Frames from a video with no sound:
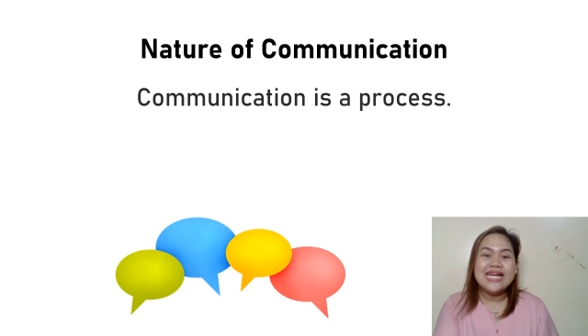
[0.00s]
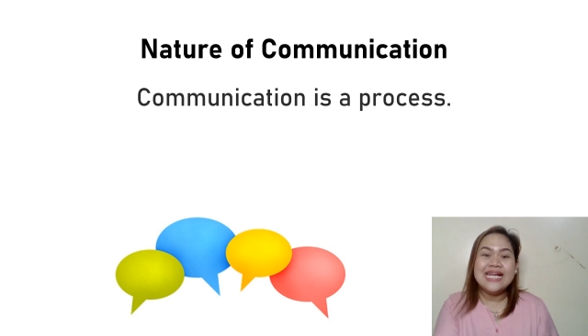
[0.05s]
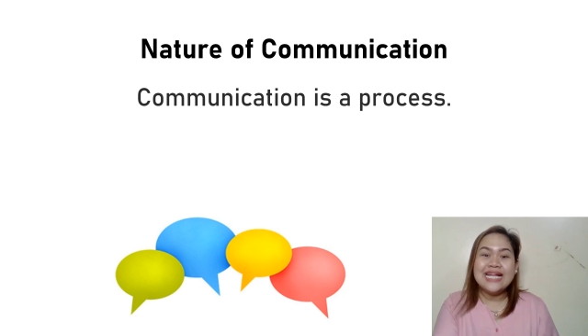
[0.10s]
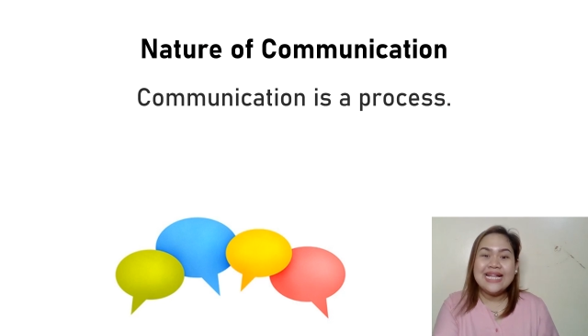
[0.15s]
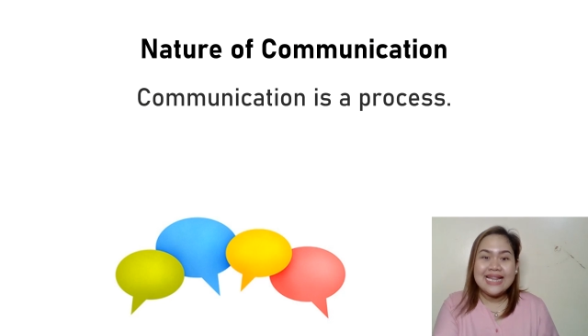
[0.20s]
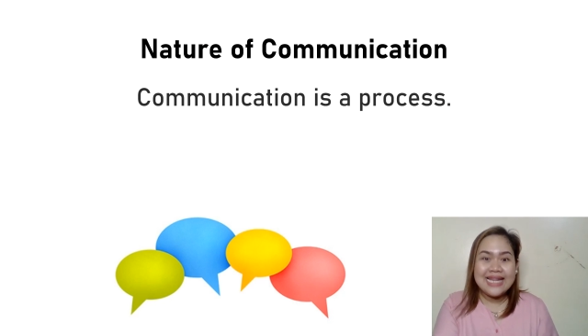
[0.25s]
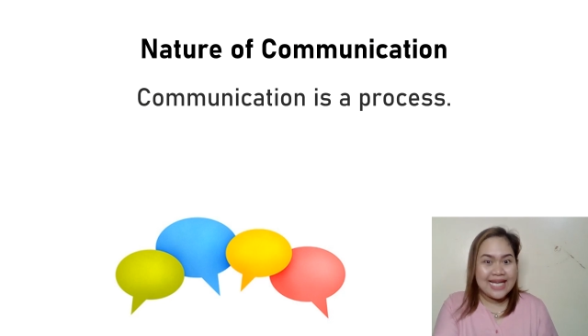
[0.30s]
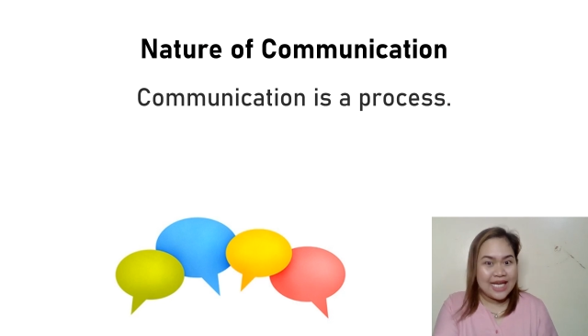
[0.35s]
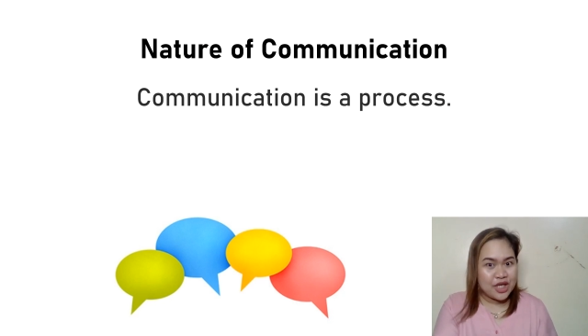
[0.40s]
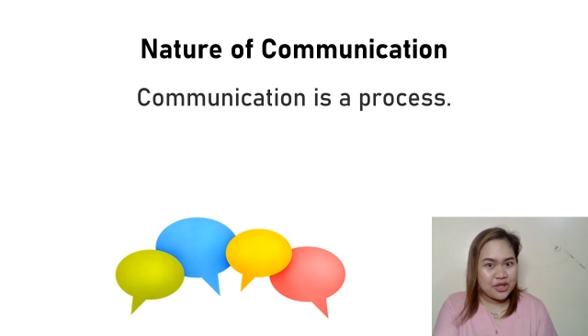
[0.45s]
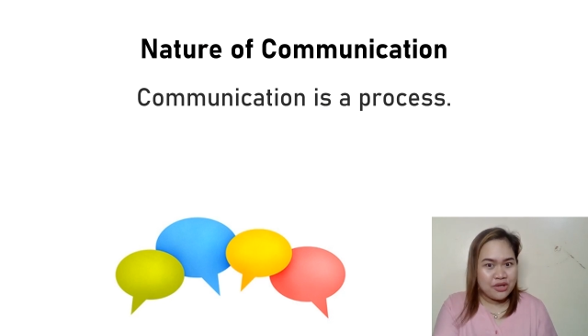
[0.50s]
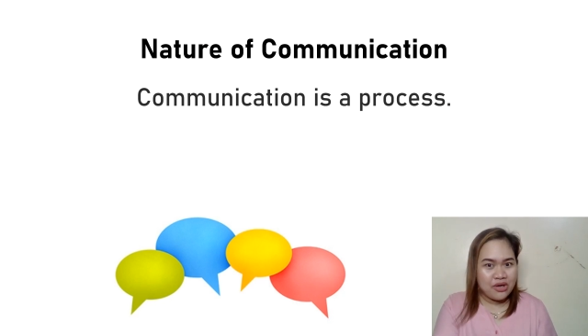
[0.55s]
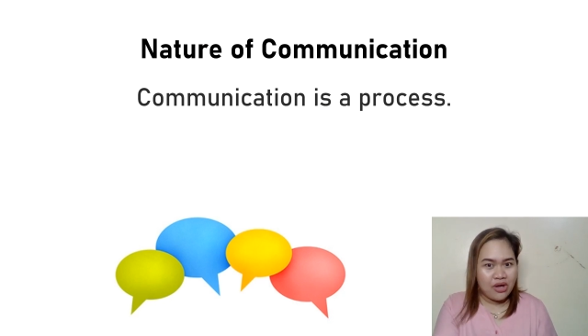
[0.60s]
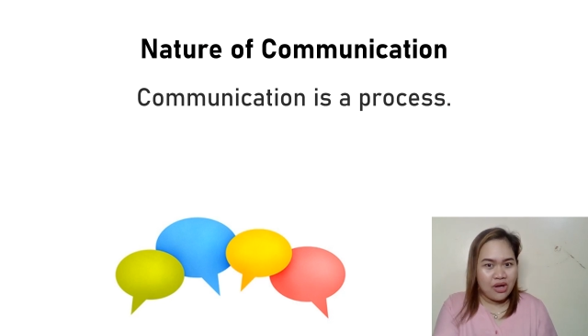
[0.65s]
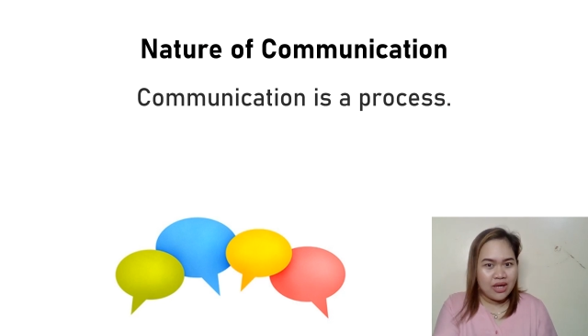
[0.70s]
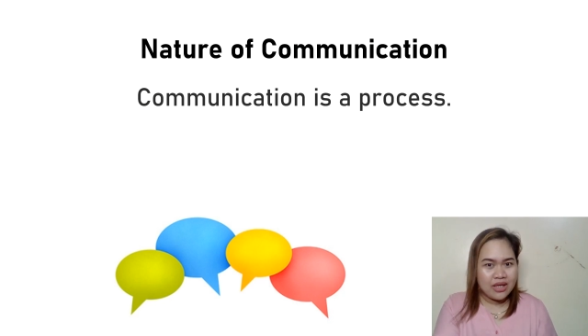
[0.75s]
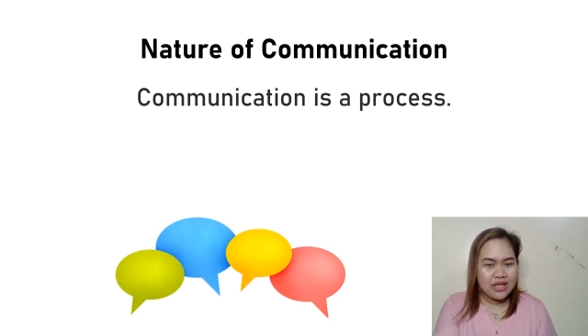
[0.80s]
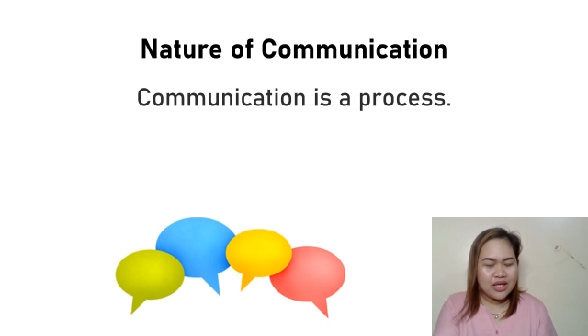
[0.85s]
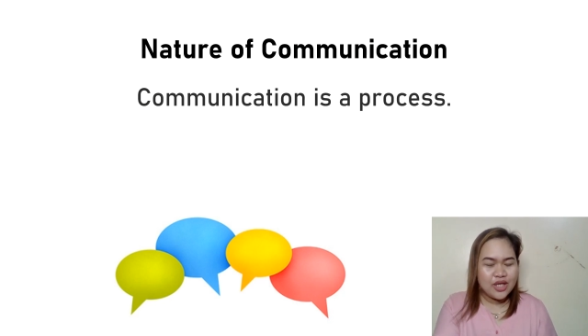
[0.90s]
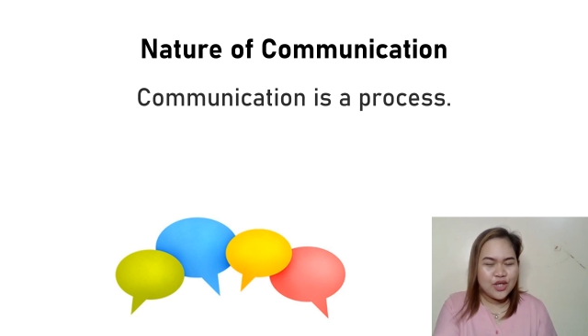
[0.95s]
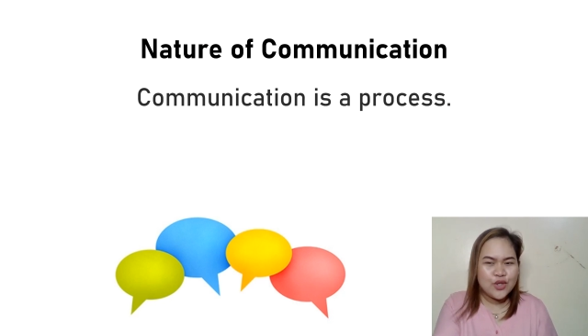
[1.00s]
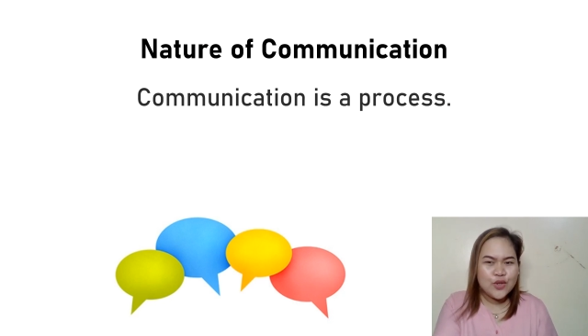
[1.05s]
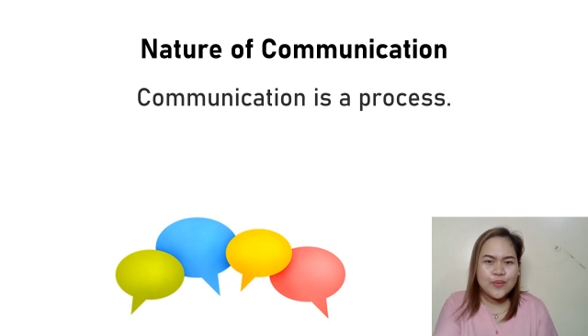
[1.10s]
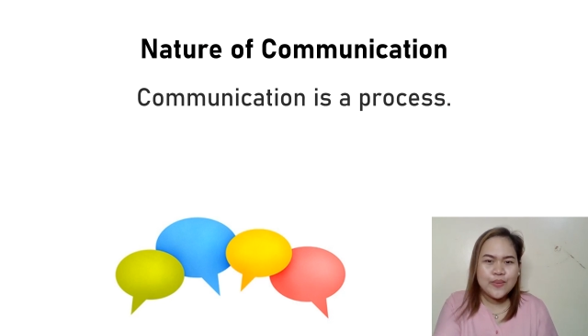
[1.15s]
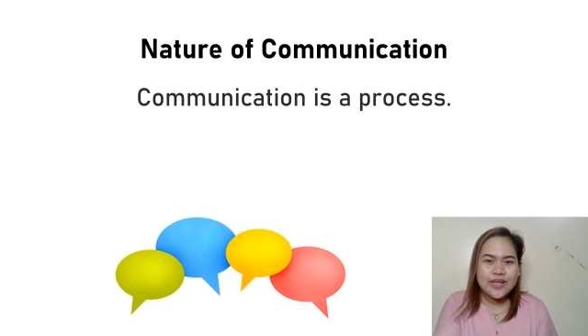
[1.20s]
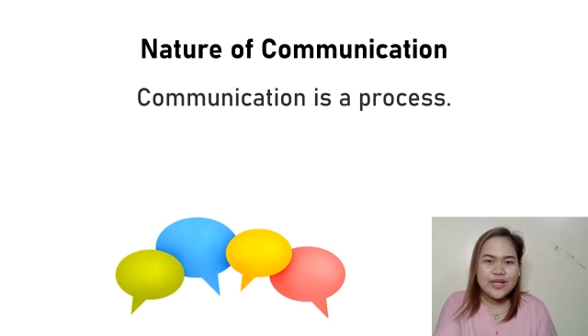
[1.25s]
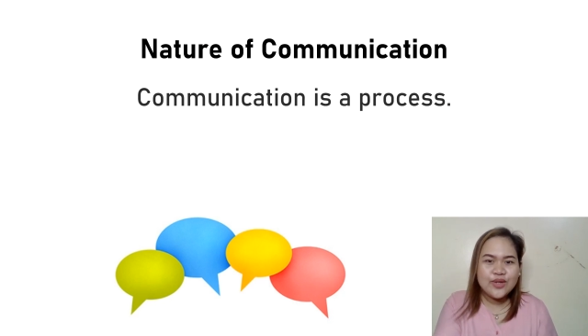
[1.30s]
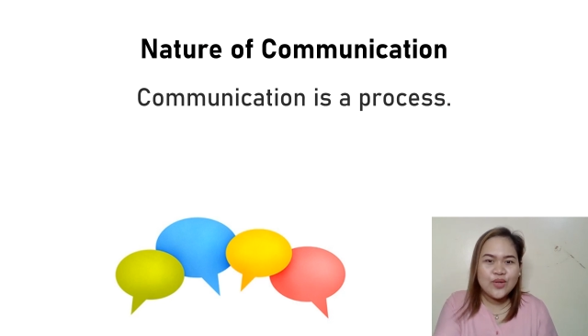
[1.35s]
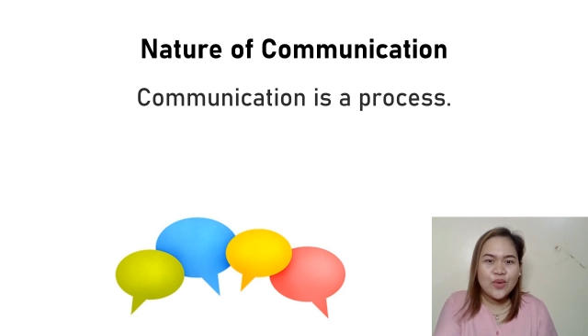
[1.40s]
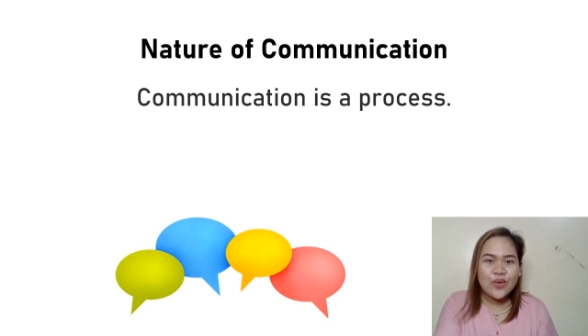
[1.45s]
Later on, you
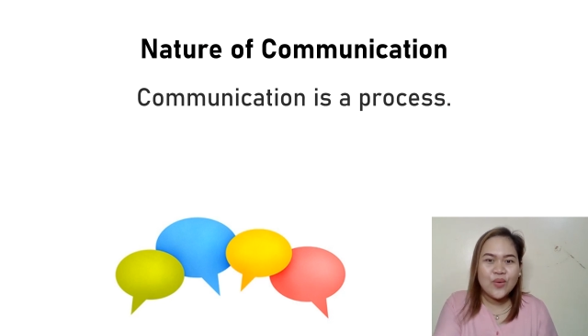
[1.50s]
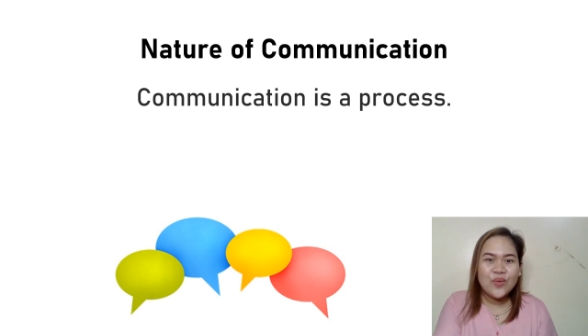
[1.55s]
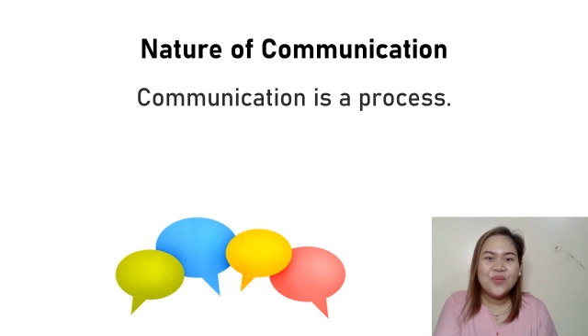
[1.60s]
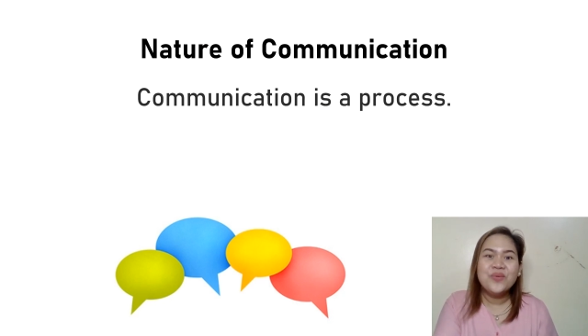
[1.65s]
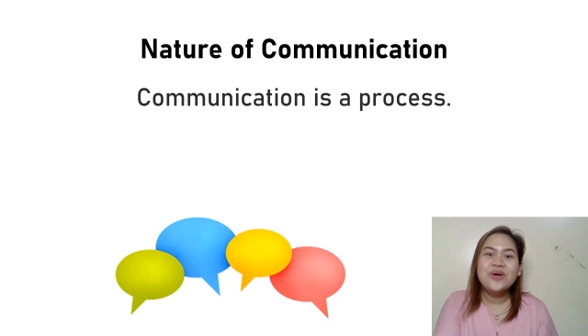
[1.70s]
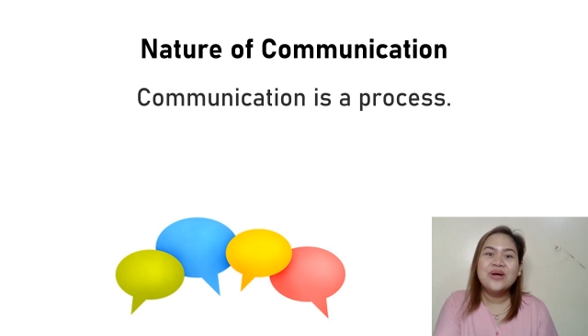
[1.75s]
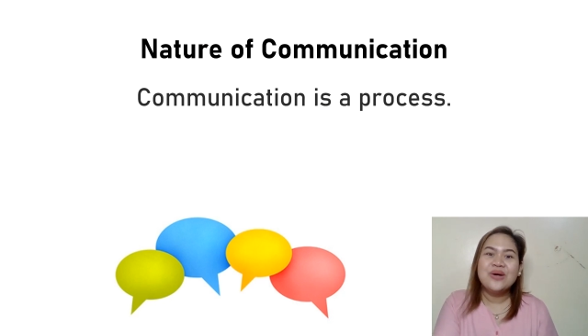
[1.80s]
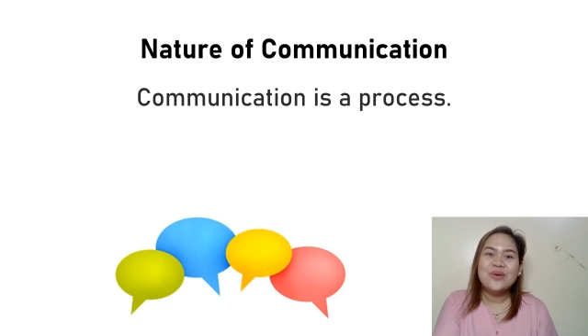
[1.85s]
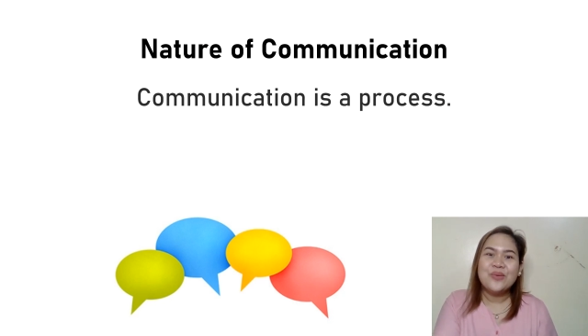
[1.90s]
will know